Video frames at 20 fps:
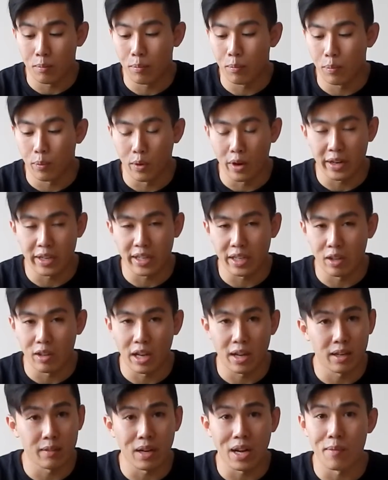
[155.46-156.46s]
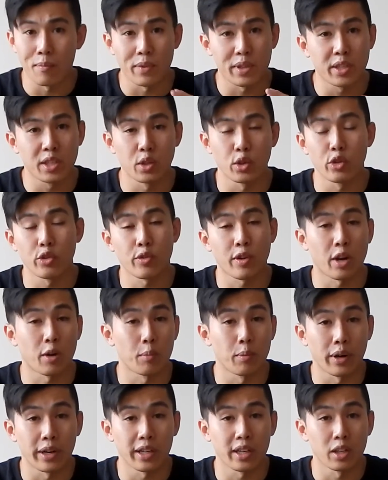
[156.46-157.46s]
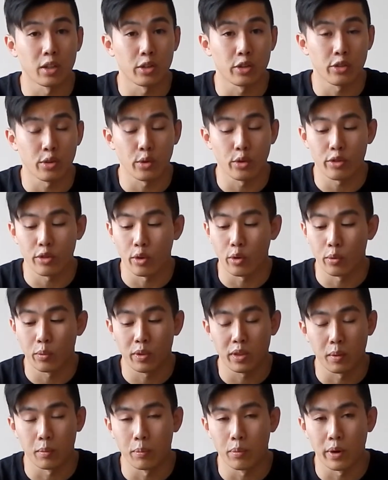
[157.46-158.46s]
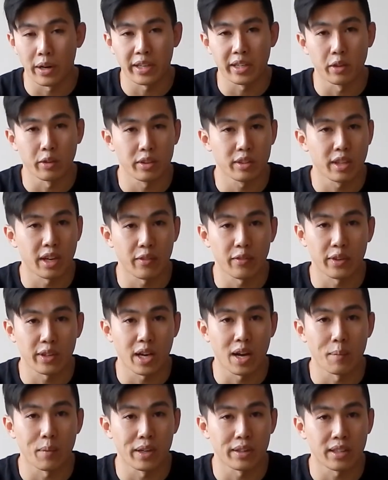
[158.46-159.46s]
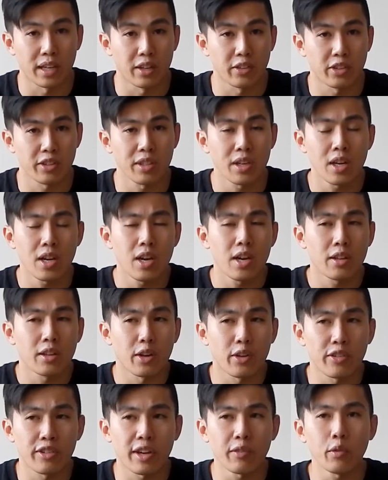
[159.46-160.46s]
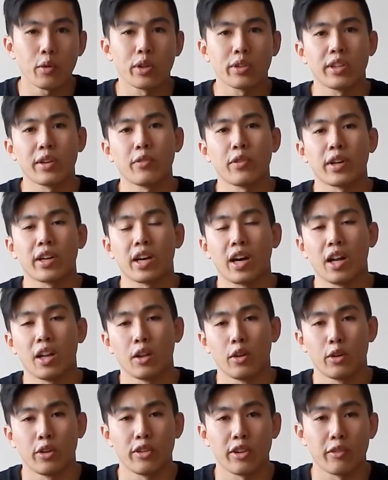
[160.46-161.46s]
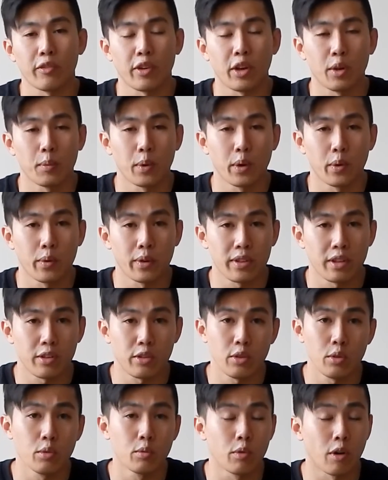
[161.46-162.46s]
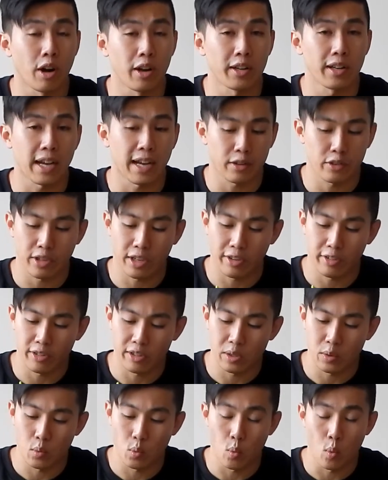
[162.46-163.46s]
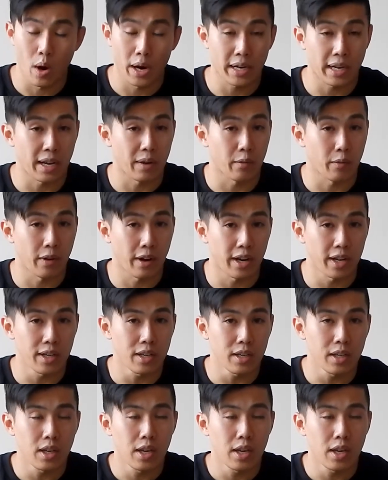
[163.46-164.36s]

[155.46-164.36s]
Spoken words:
Bright yellow. I'm a huge fan of bright color shoes, so the bright yellow definitely got my attention. There's several different colors available with this shoe. Rhonda actually has the white and red.